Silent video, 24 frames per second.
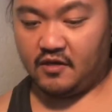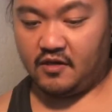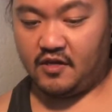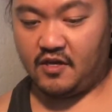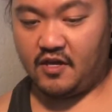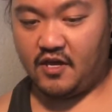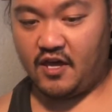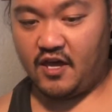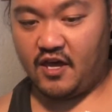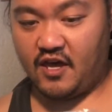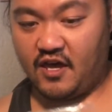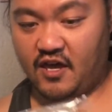
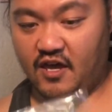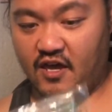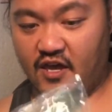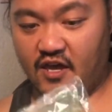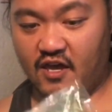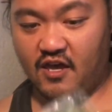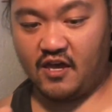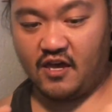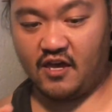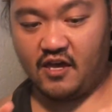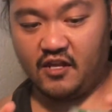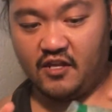
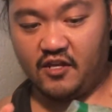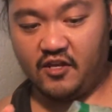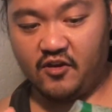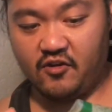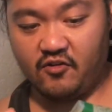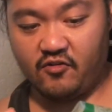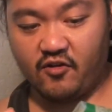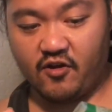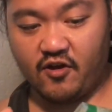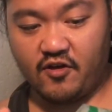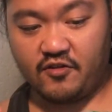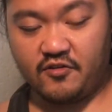And
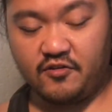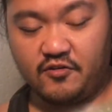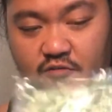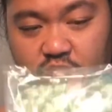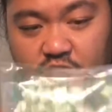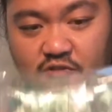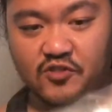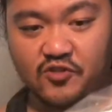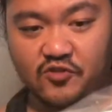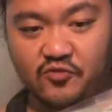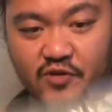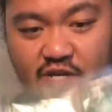here are the
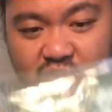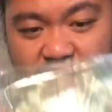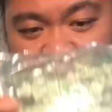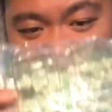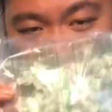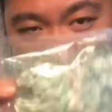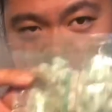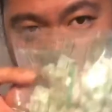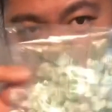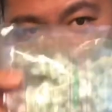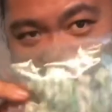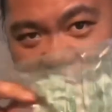new
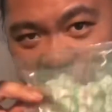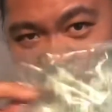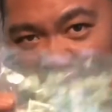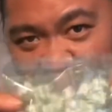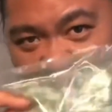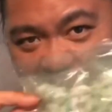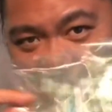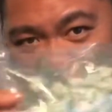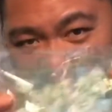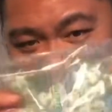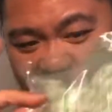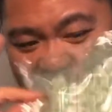
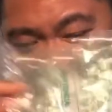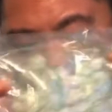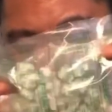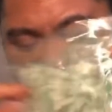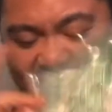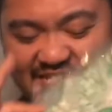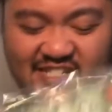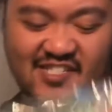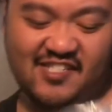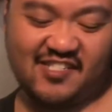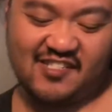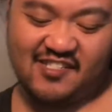
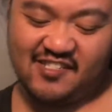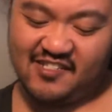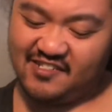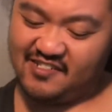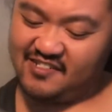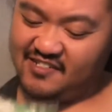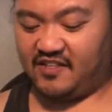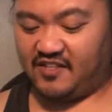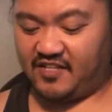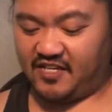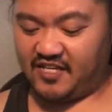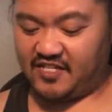switches.
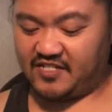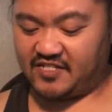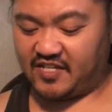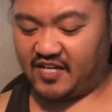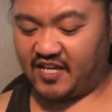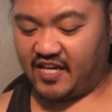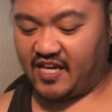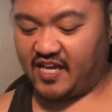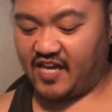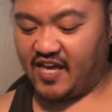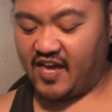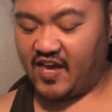These are
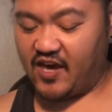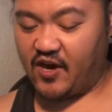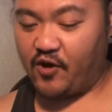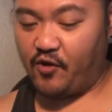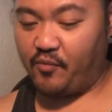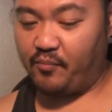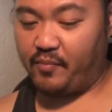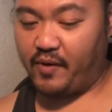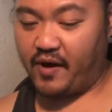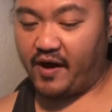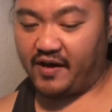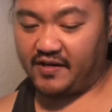the
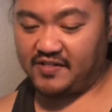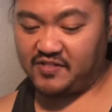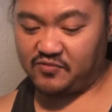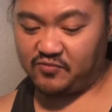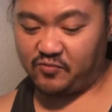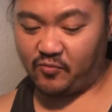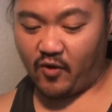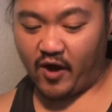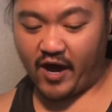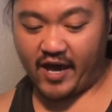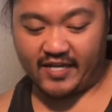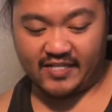Kailh Box
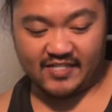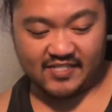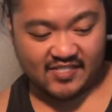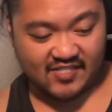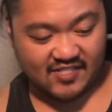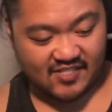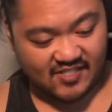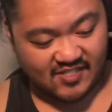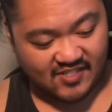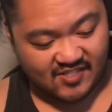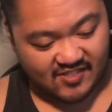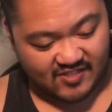
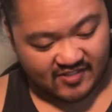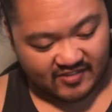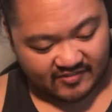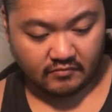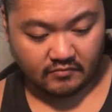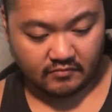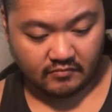Whites.